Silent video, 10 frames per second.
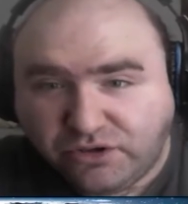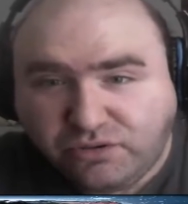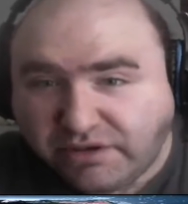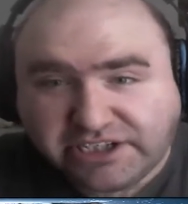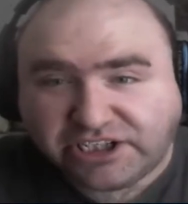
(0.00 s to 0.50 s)

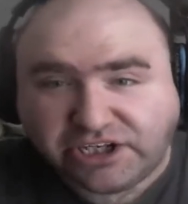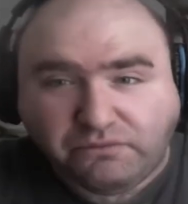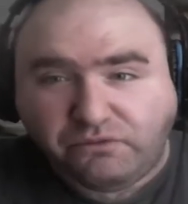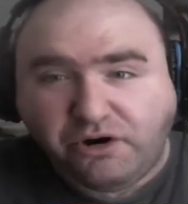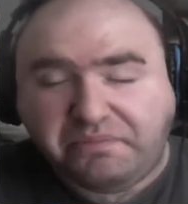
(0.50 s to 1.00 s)
So what is this, a
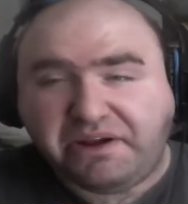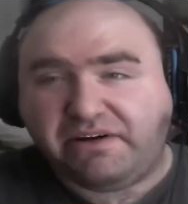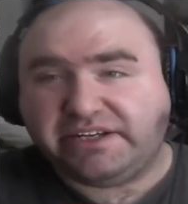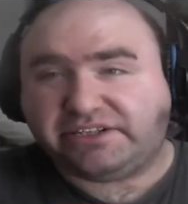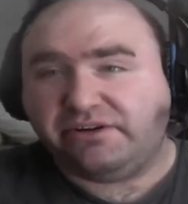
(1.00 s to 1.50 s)
RWBY
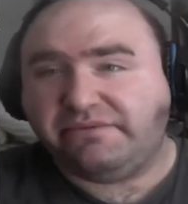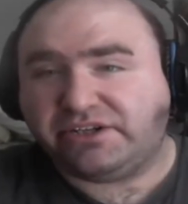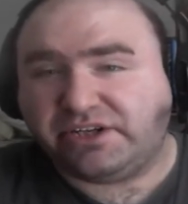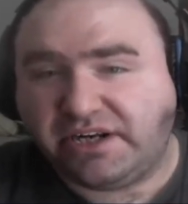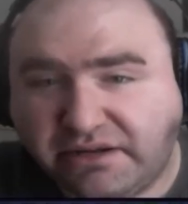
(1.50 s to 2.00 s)
rescue
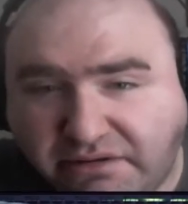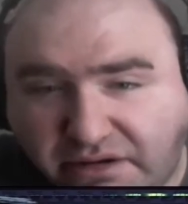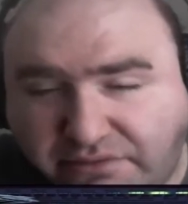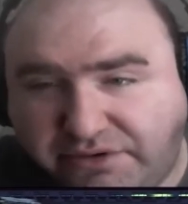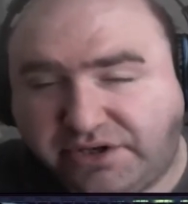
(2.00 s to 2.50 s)
mission now?
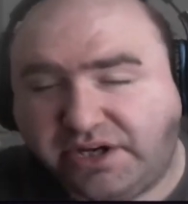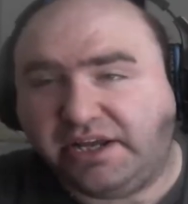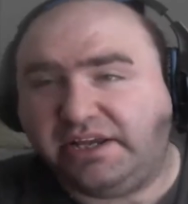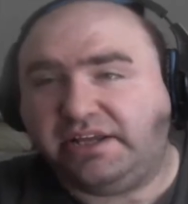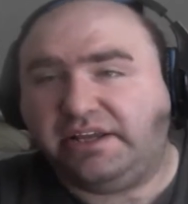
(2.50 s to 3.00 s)
Oh
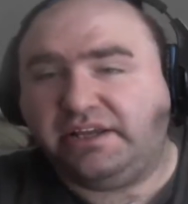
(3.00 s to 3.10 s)
shit.